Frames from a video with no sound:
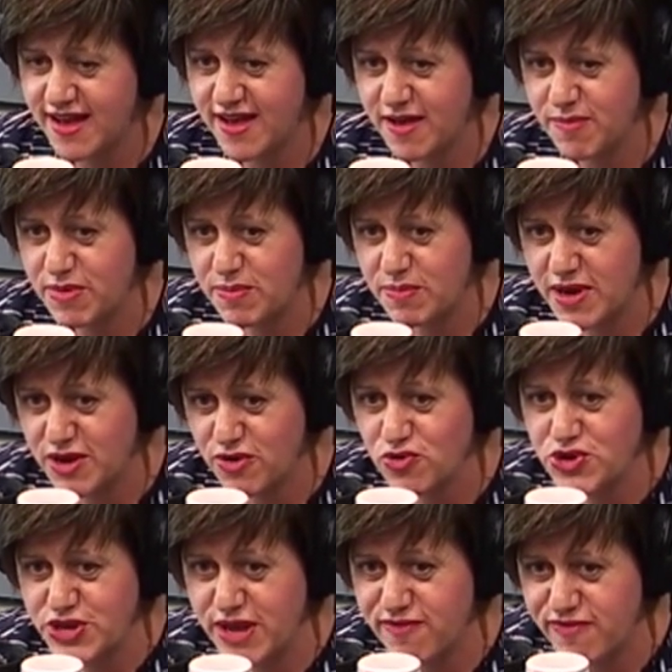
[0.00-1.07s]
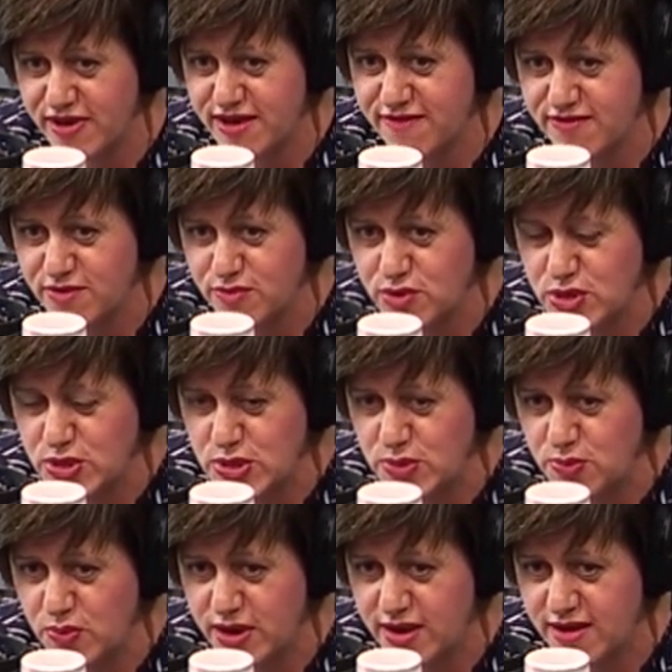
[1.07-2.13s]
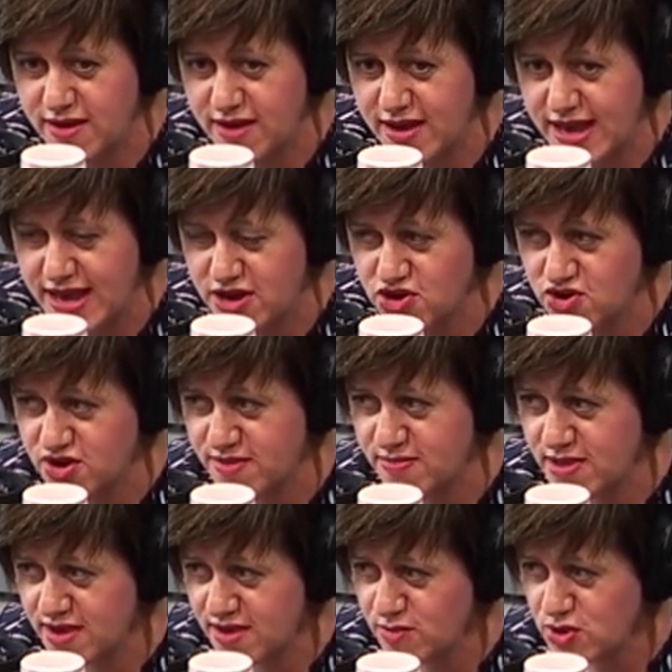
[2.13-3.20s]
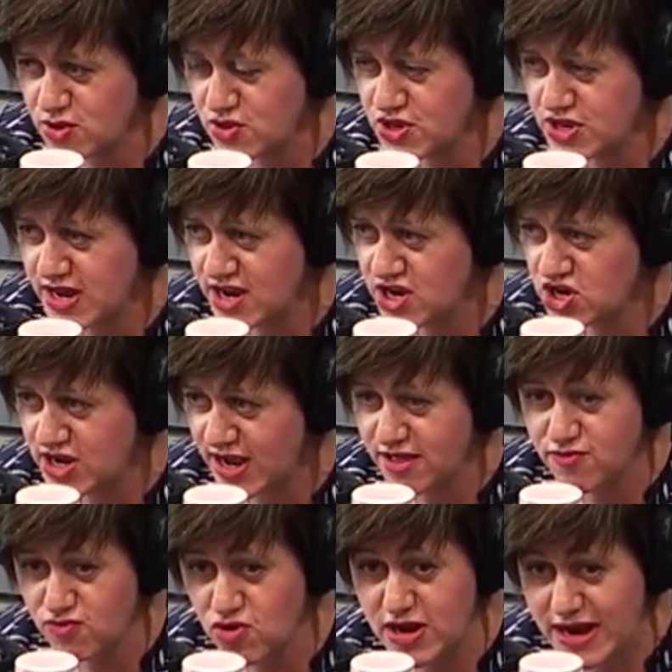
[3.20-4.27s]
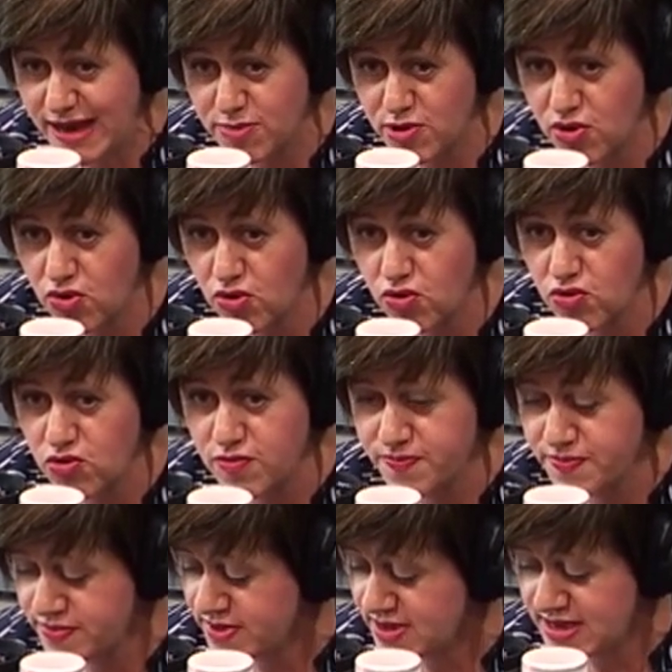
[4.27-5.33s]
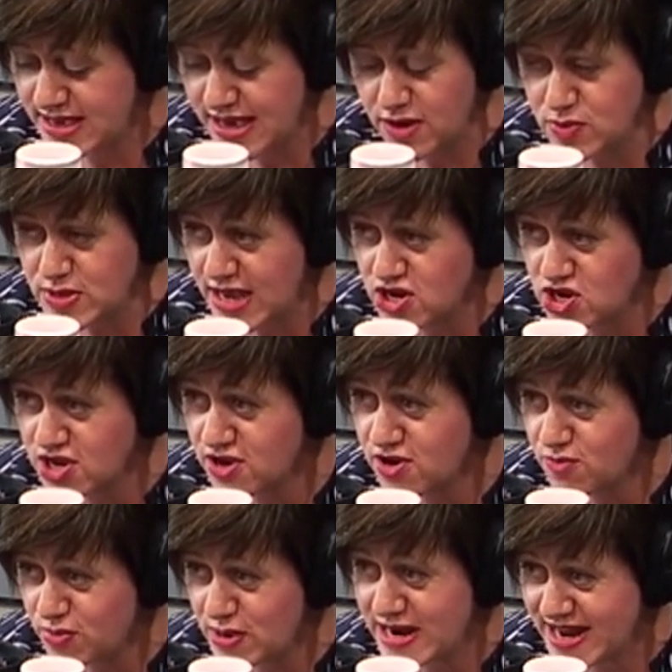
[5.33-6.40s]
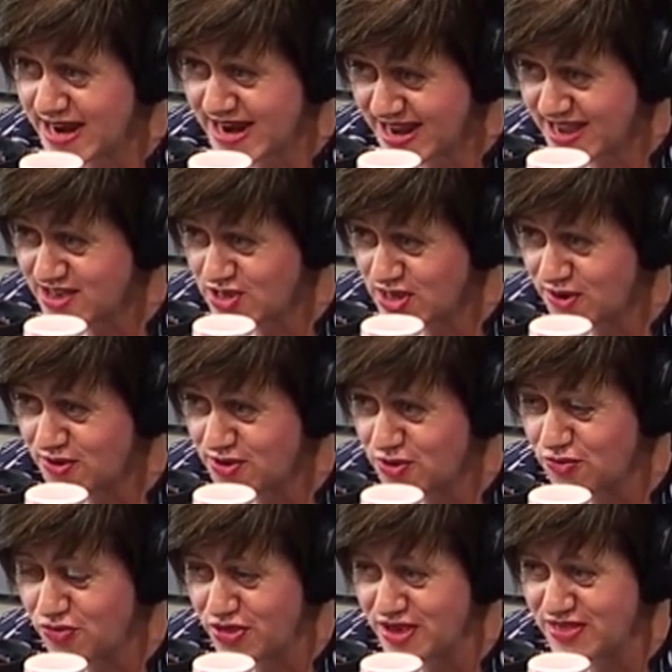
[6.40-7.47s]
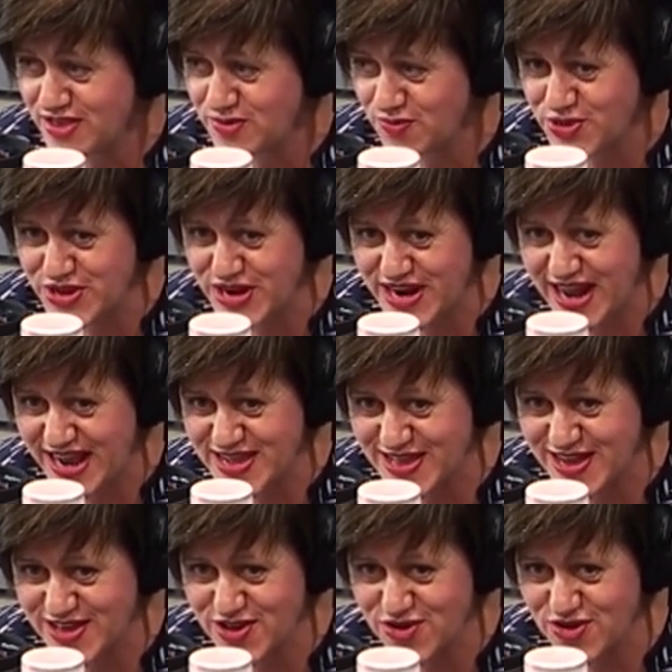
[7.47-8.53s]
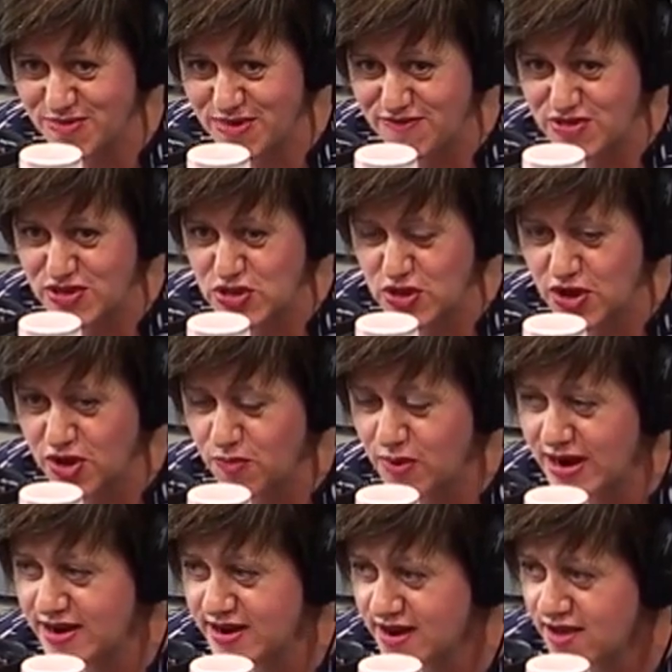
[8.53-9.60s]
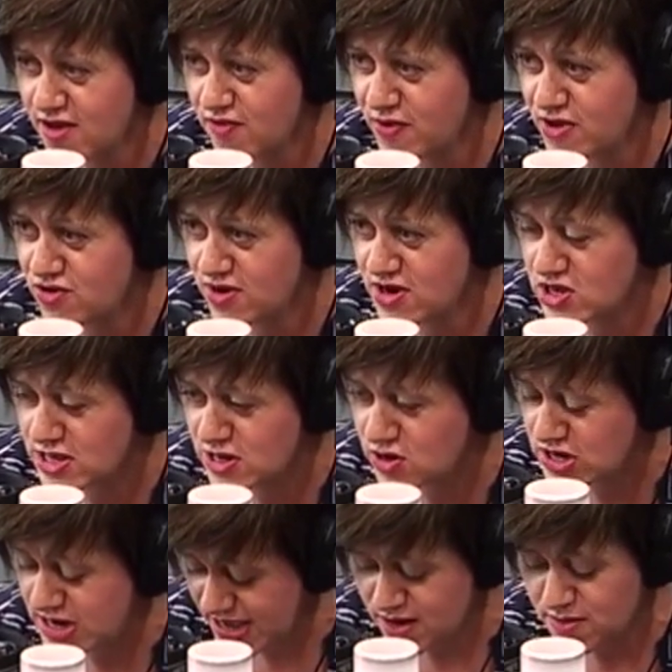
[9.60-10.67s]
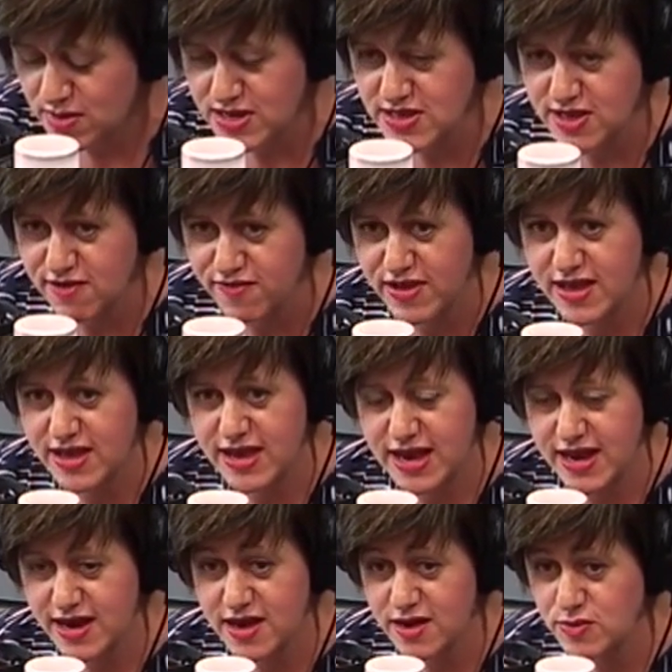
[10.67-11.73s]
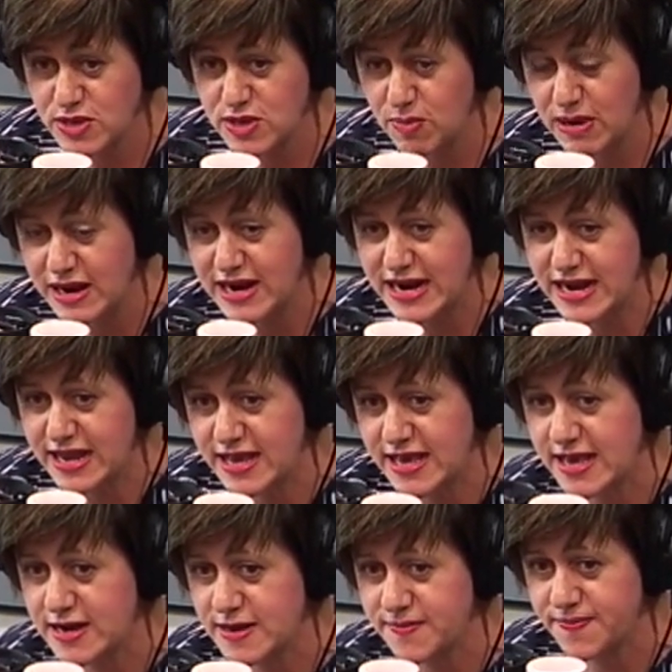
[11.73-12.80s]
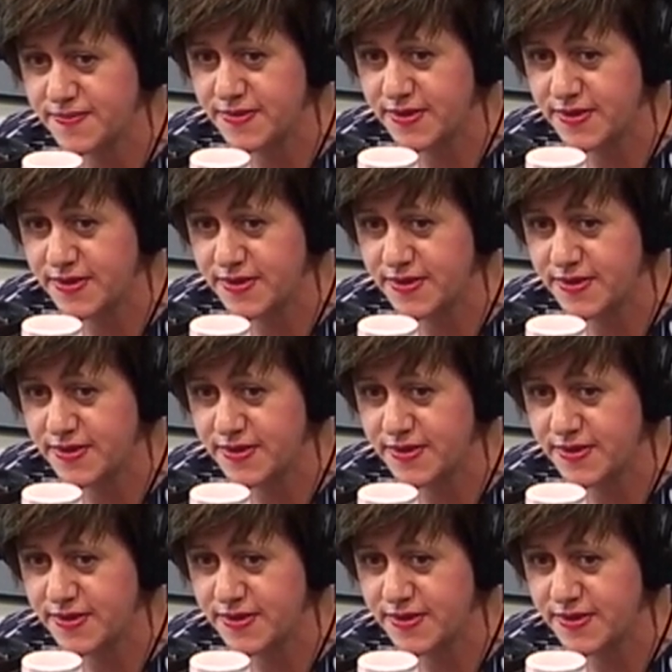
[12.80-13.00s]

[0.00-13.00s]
But my all-time favourite was where I had a dream that I was on stage at the Royal Albert Hall. Gig was actually going brilliantly, so you'd think this wasn't an anxiety dream. Everything's going well, and halfway through, I just looked down at myself, and I was completely naked.